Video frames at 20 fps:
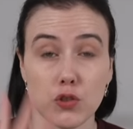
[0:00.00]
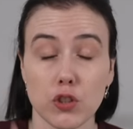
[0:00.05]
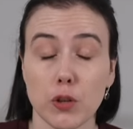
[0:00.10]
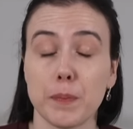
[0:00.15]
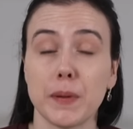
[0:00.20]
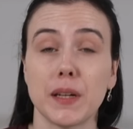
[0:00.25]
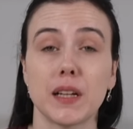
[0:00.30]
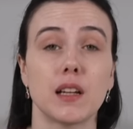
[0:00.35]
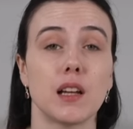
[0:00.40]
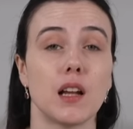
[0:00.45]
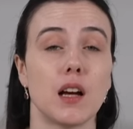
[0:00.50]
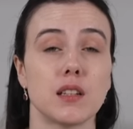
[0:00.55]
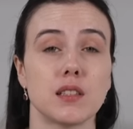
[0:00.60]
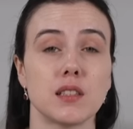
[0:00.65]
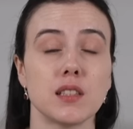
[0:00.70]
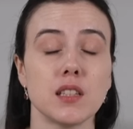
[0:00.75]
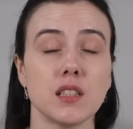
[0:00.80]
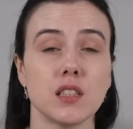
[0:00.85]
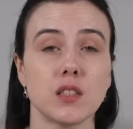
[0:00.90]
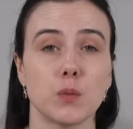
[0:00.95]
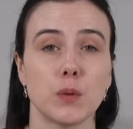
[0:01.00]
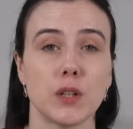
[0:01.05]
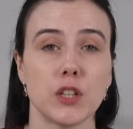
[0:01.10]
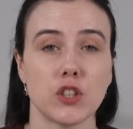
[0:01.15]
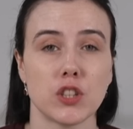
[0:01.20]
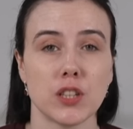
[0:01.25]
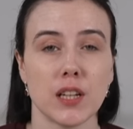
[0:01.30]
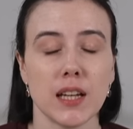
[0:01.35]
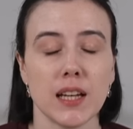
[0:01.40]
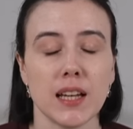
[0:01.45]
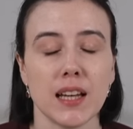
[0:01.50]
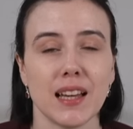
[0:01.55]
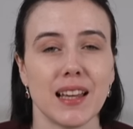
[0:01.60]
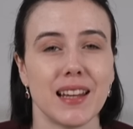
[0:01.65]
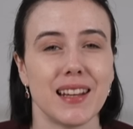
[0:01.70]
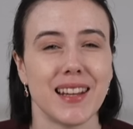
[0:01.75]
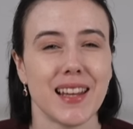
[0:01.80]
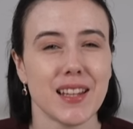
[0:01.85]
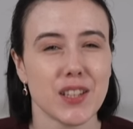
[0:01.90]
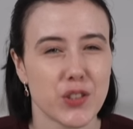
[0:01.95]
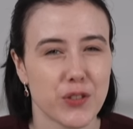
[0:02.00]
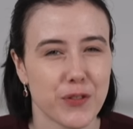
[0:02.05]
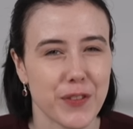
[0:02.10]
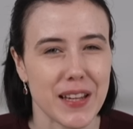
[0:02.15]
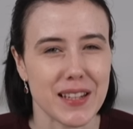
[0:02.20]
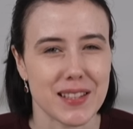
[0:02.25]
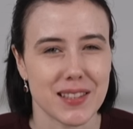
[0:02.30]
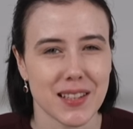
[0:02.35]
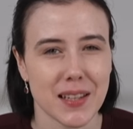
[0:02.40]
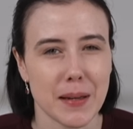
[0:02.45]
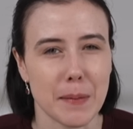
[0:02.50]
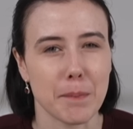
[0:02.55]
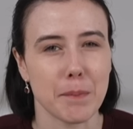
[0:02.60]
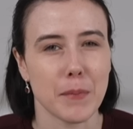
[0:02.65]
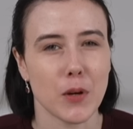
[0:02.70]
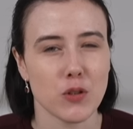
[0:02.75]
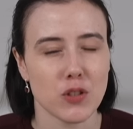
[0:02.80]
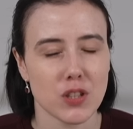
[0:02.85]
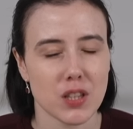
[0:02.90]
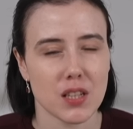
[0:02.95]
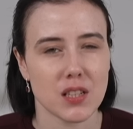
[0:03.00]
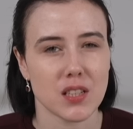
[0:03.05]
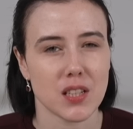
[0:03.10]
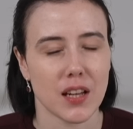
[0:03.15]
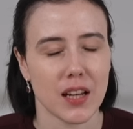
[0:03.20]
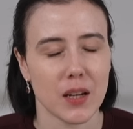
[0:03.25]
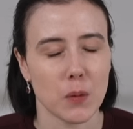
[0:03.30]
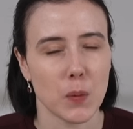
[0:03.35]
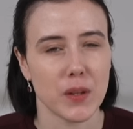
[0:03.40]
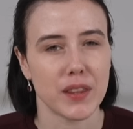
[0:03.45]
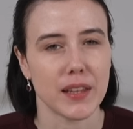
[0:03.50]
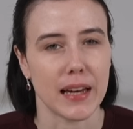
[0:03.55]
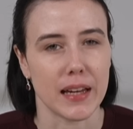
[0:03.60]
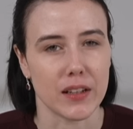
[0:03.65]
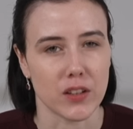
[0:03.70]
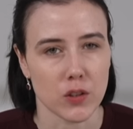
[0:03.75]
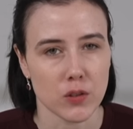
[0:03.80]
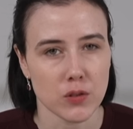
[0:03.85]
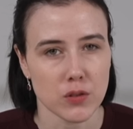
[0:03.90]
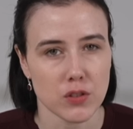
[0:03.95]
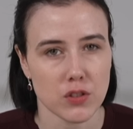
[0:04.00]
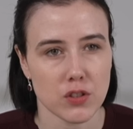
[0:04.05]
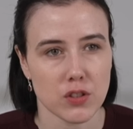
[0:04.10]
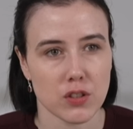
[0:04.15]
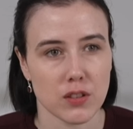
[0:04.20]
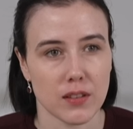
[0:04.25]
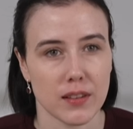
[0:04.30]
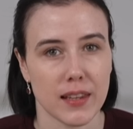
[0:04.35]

drop-in classes, which, let's face it, most of the time with adults,